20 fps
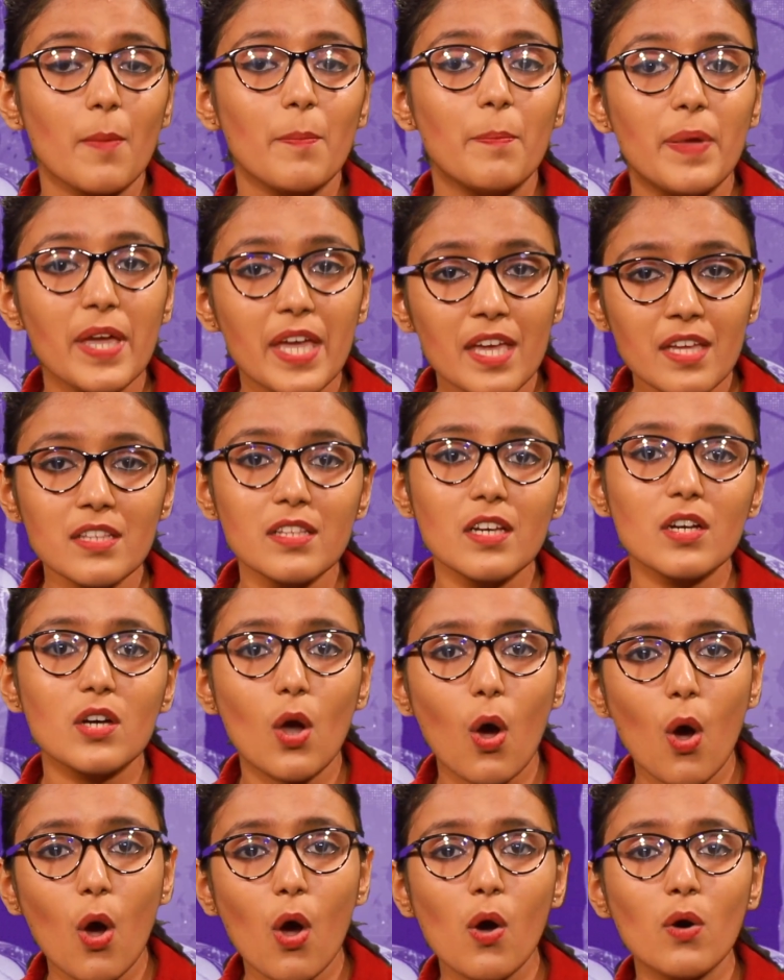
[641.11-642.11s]
being the
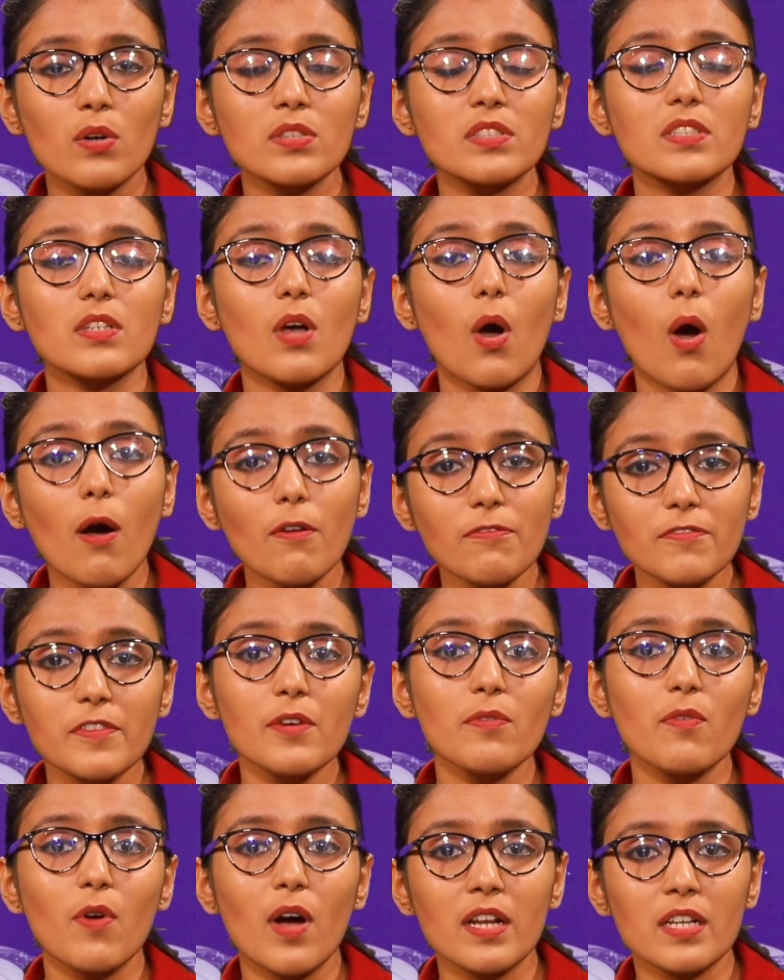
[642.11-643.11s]
co-hosts of the
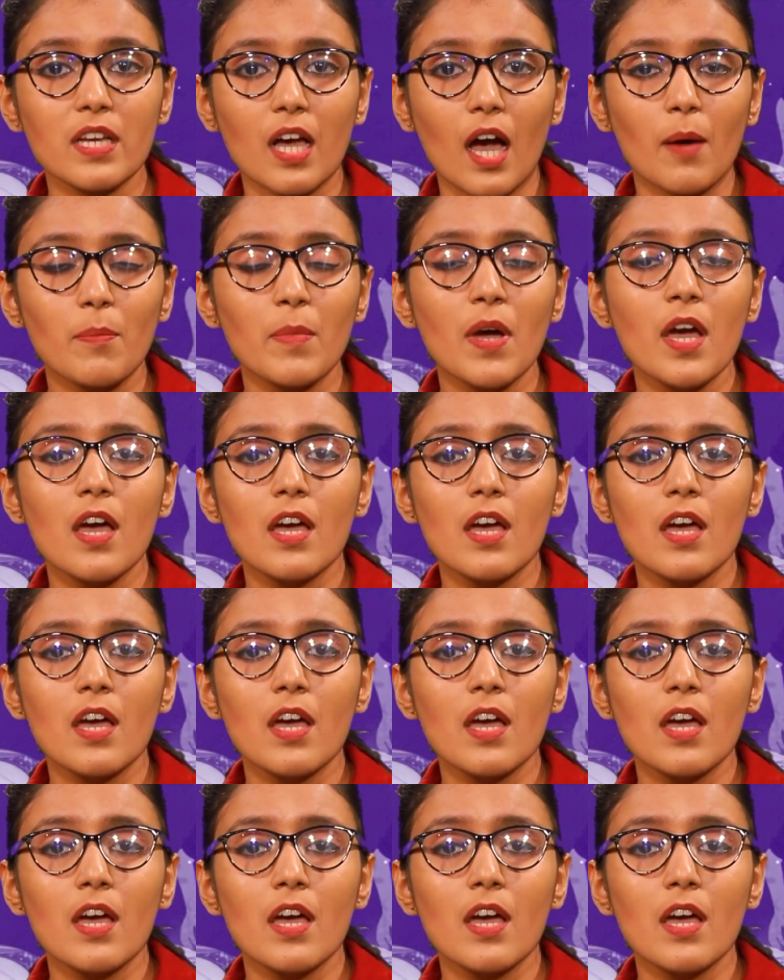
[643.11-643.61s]
World Cup,